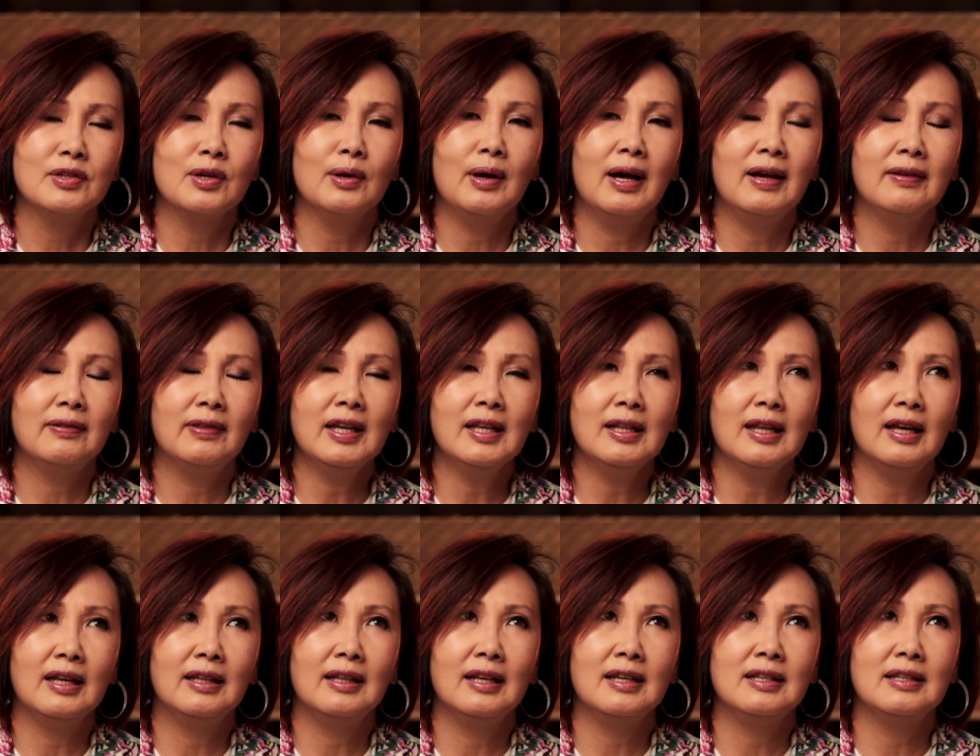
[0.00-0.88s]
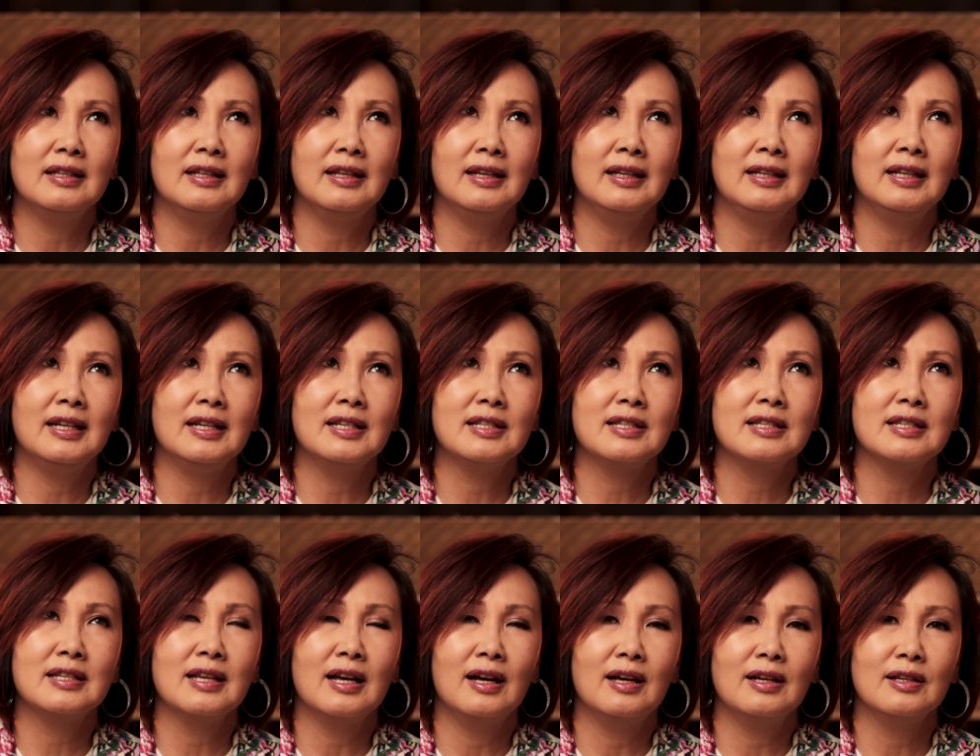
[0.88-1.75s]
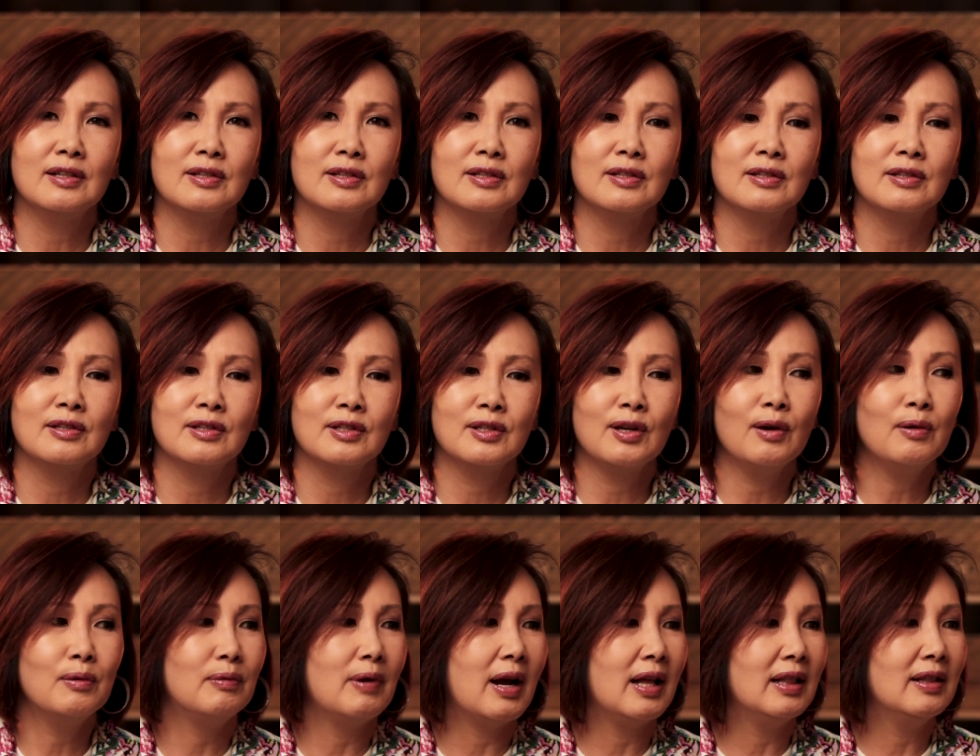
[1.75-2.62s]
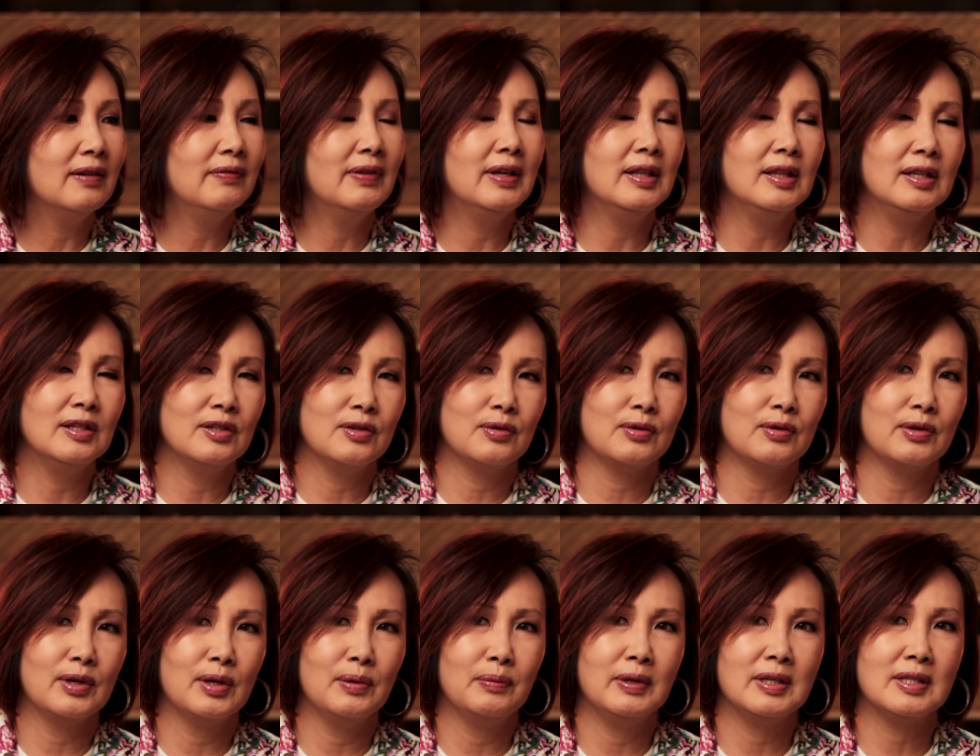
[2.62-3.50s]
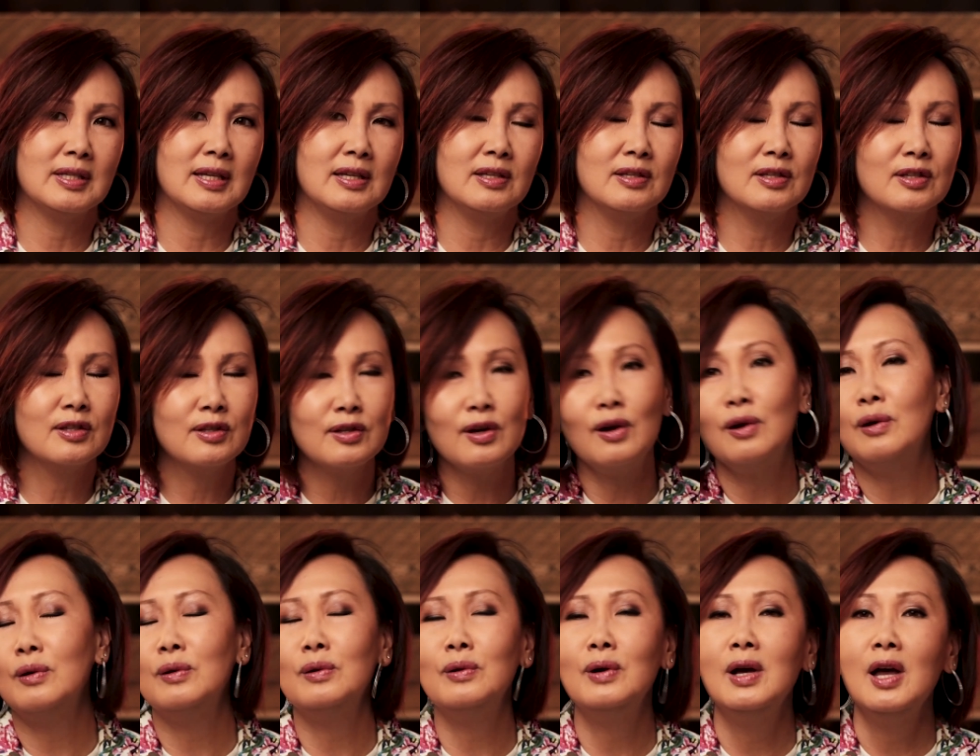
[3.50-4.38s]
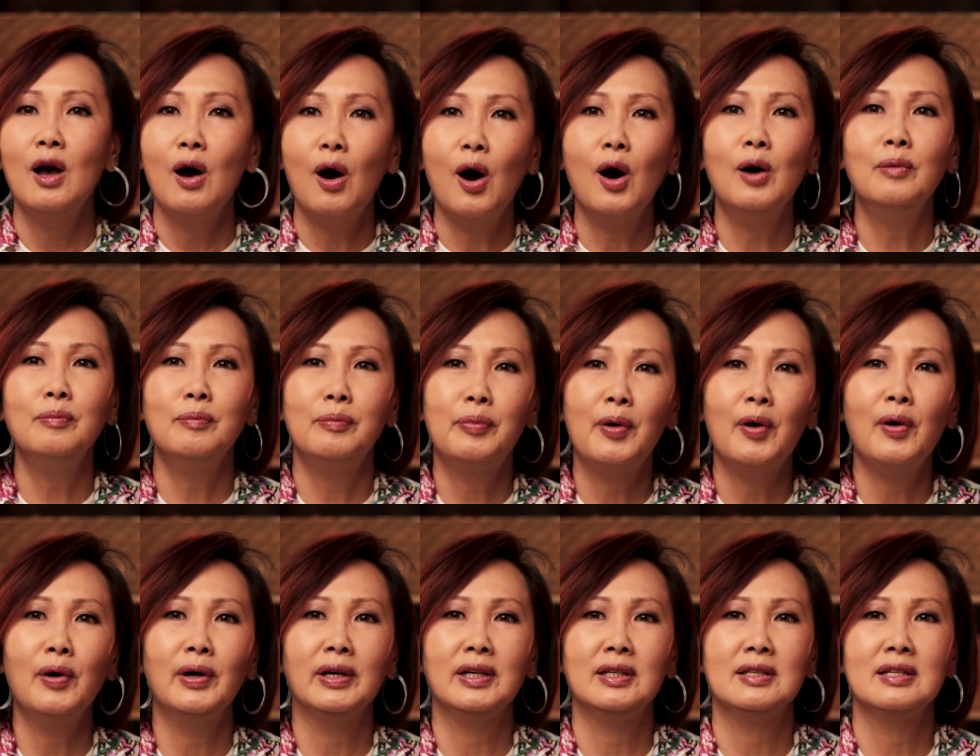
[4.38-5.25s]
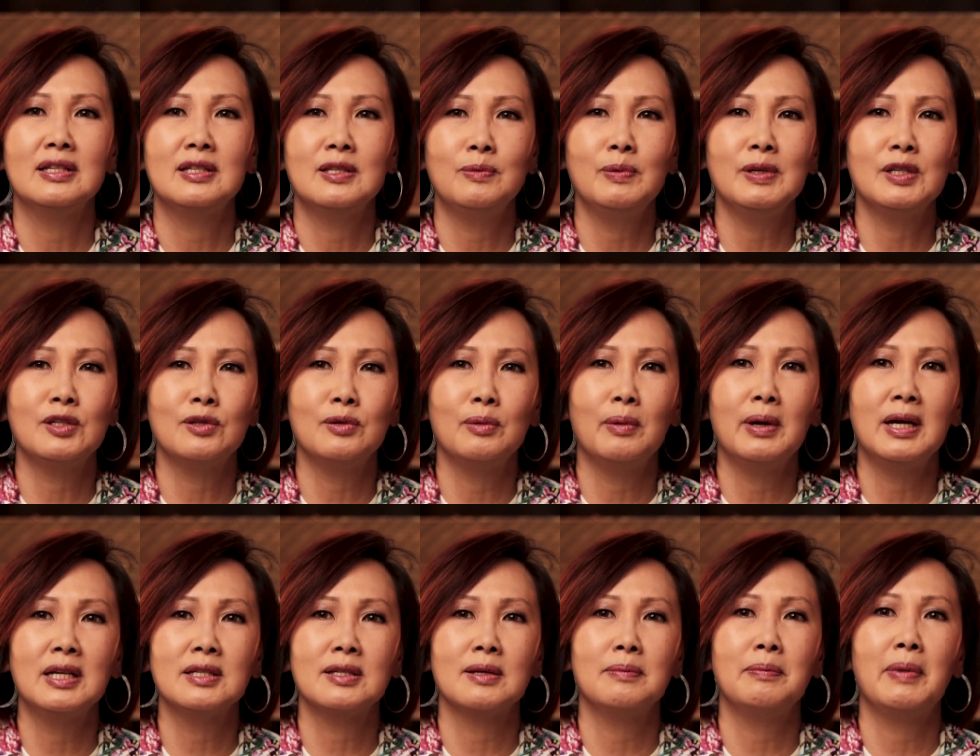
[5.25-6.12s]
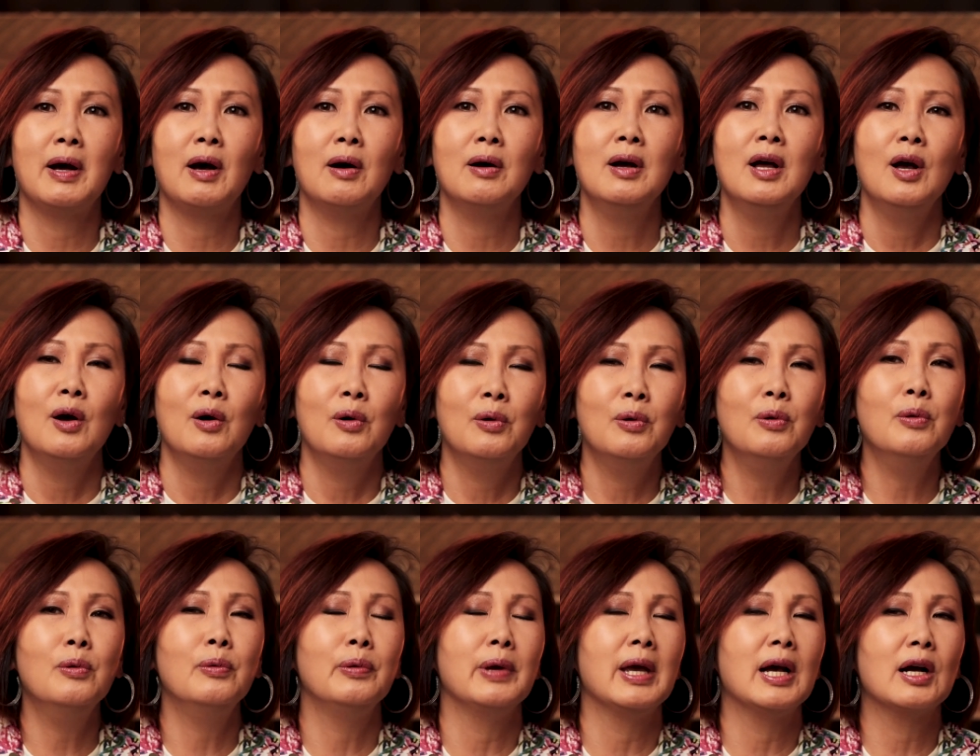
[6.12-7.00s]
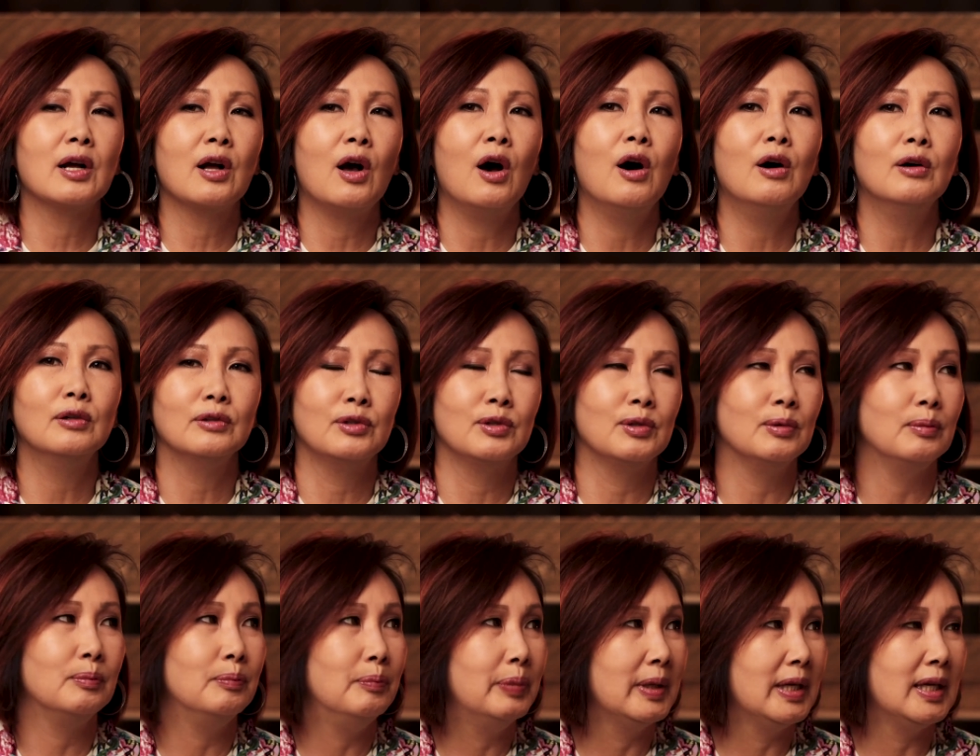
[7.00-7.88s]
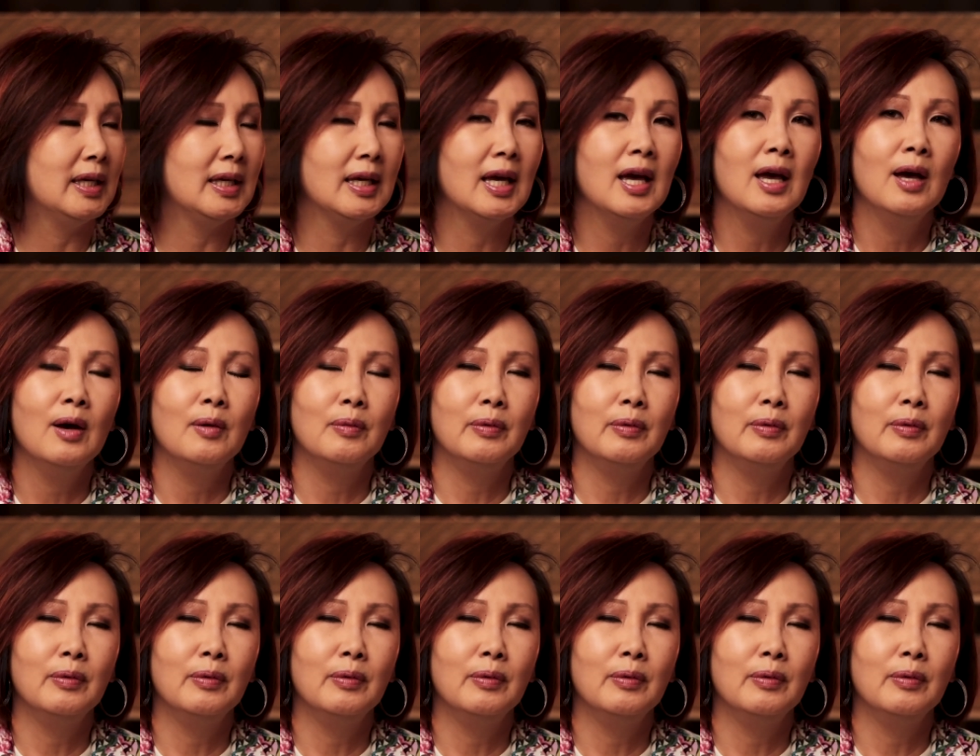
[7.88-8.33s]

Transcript: So I think that it, it is uh, so relevant, these three words, and so on point, speaks to us about who we are called to be.